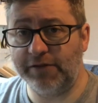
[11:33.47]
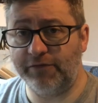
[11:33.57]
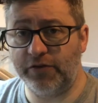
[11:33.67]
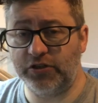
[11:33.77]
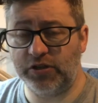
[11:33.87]
of
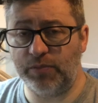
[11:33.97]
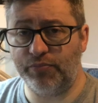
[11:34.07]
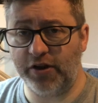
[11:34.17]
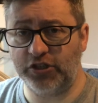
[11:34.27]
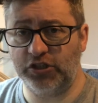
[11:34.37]
first
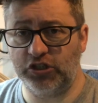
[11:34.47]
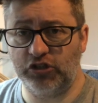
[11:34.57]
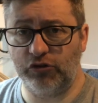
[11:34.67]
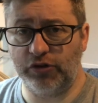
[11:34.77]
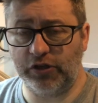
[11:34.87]
impressions
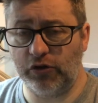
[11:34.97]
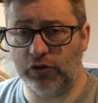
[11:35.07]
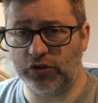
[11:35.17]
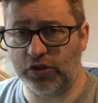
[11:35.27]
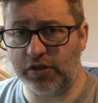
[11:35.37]
during the
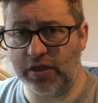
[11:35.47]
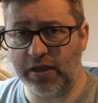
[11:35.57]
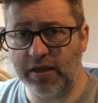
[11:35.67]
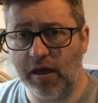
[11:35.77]
course of the year,